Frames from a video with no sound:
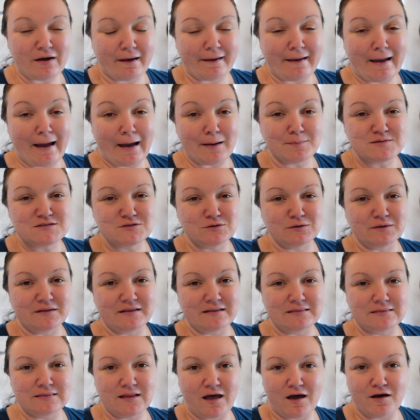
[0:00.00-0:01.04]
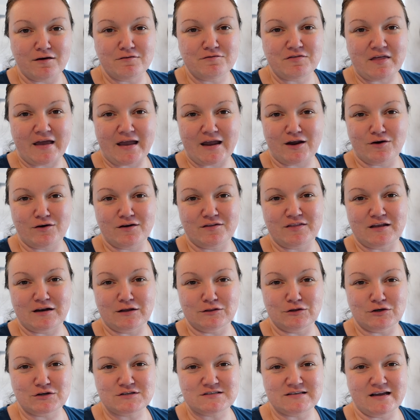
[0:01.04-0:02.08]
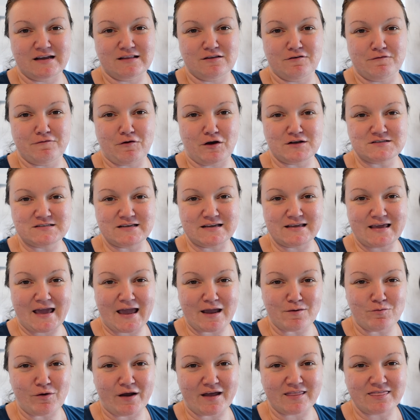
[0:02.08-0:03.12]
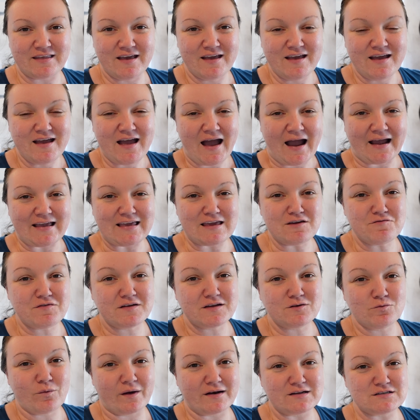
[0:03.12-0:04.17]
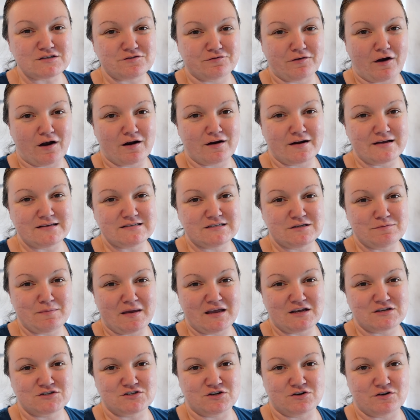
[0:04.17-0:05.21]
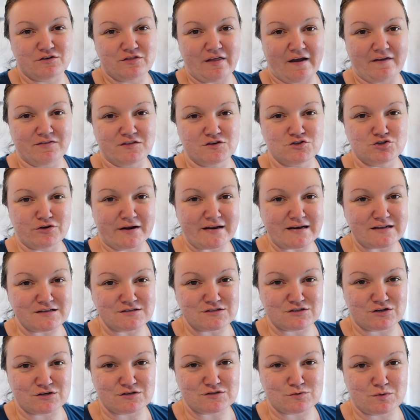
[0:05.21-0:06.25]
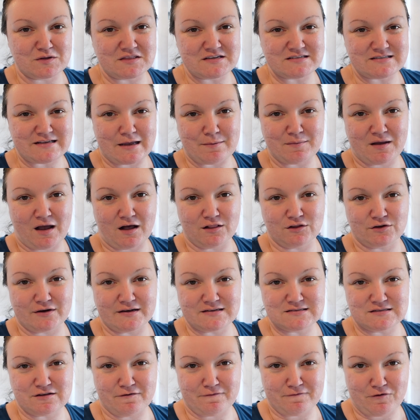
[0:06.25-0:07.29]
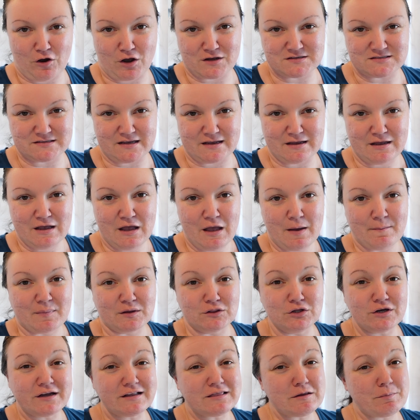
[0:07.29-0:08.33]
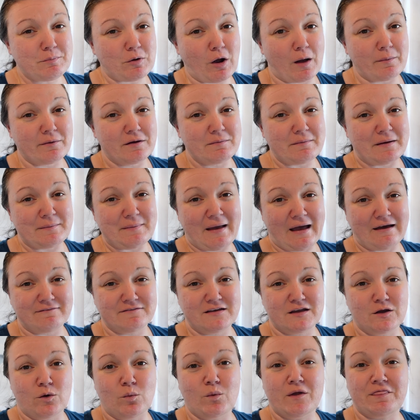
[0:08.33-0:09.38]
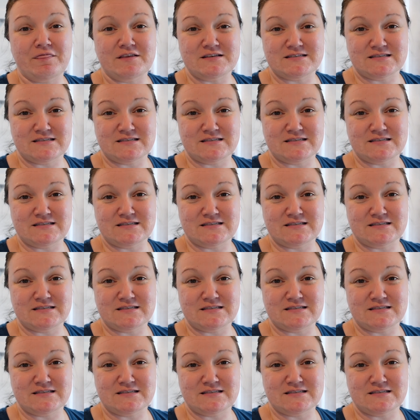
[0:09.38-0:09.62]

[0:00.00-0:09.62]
I absolutely love the era that it looks like the faucet came with. I even went as far as to make sure that the drain inserts were the same color as the faucet. But look at the problem I'm having with the